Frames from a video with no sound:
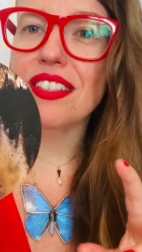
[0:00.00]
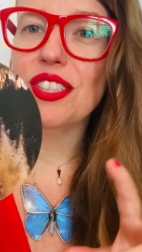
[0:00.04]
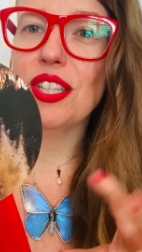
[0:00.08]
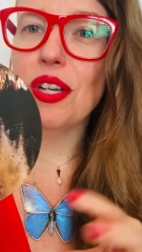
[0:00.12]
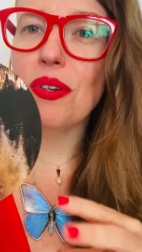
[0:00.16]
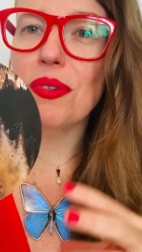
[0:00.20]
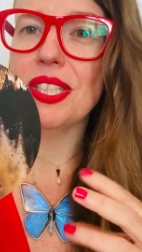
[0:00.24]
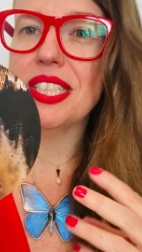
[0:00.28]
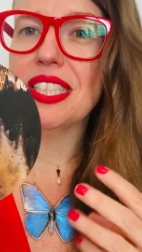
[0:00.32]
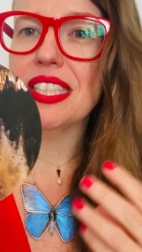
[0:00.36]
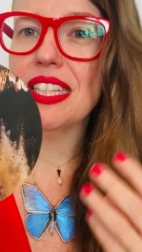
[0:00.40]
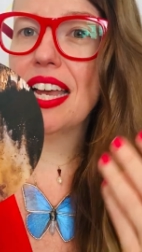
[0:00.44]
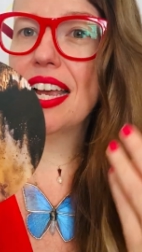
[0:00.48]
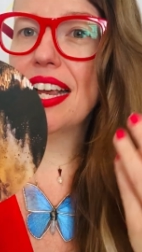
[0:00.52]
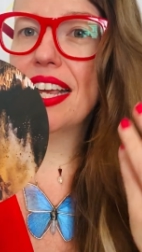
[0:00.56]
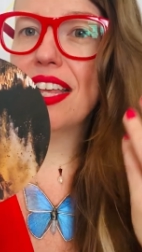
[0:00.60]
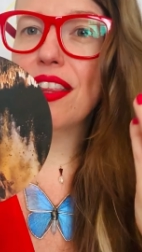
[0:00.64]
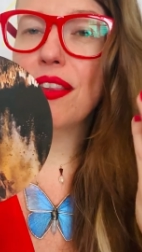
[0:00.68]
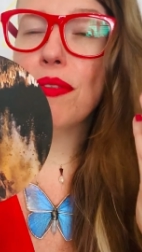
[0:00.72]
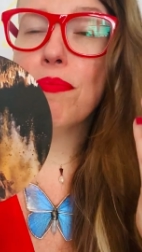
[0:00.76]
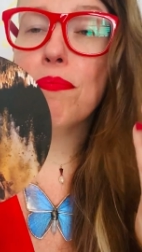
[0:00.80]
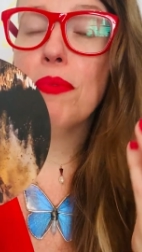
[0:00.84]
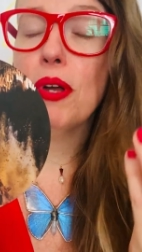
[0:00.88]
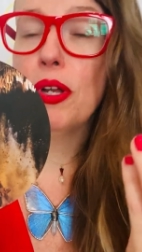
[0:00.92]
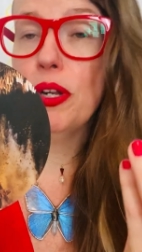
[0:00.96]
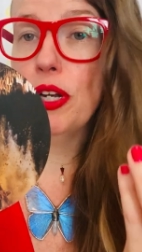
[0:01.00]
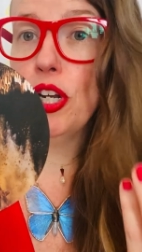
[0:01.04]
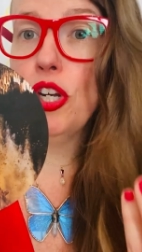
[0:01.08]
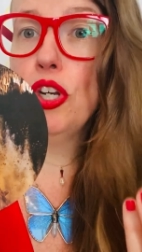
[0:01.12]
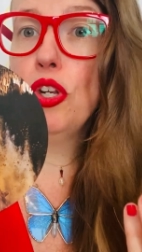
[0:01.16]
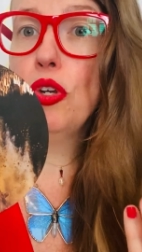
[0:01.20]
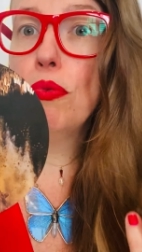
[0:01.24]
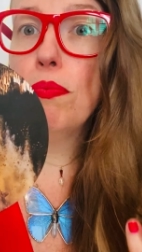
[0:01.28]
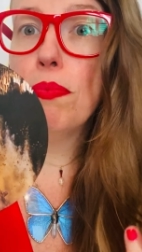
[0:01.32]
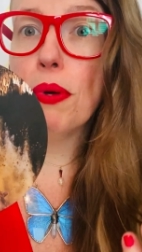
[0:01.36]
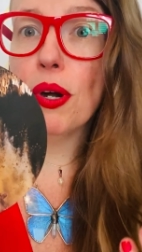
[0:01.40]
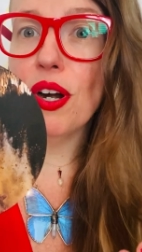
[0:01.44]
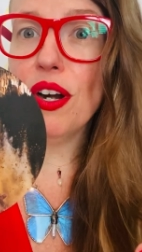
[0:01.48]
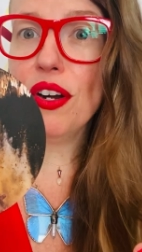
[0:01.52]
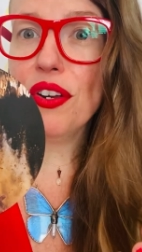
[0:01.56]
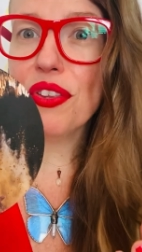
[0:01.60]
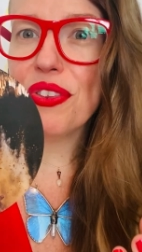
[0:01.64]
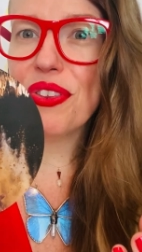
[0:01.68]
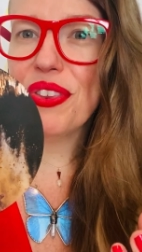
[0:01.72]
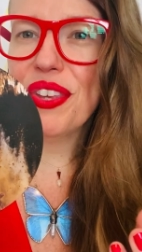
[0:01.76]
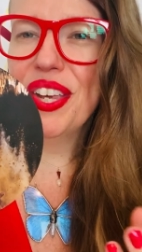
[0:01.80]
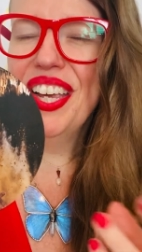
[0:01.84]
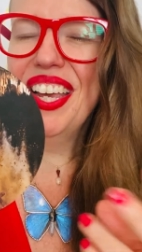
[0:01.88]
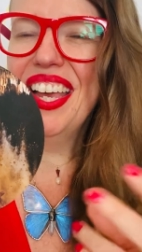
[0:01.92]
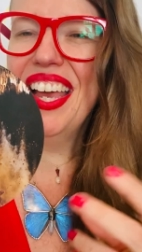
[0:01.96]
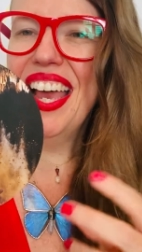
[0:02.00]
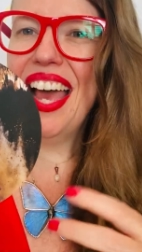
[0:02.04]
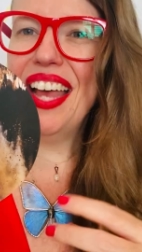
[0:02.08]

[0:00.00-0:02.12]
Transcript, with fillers: so it's like new birth.